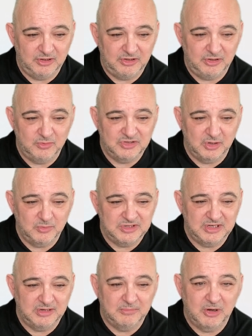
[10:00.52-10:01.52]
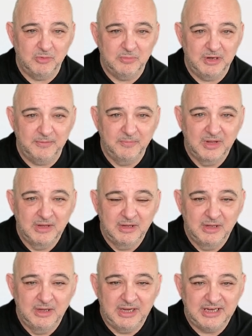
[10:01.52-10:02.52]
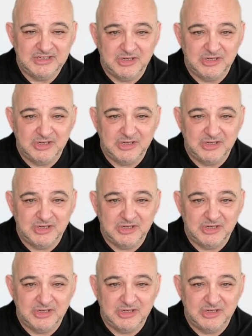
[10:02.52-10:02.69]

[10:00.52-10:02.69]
use those in a moment. It's